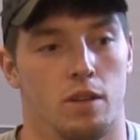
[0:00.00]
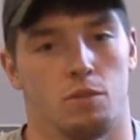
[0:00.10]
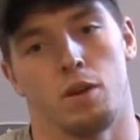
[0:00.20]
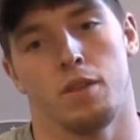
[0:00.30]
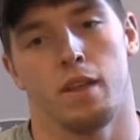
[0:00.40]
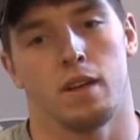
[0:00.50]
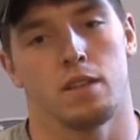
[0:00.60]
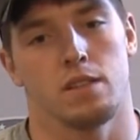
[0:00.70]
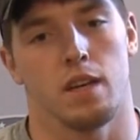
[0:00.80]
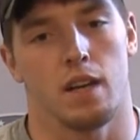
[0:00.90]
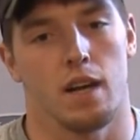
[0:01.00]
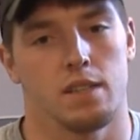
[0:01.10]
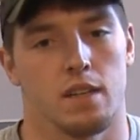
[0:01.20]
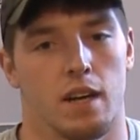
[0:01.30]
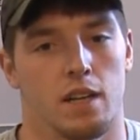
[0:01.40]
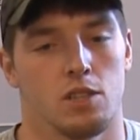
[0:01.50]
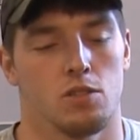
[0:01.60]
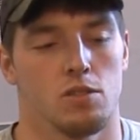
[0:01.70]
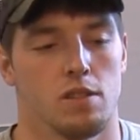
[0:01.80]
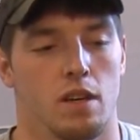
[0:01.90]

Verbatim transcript: and whether that is get guys to nationals,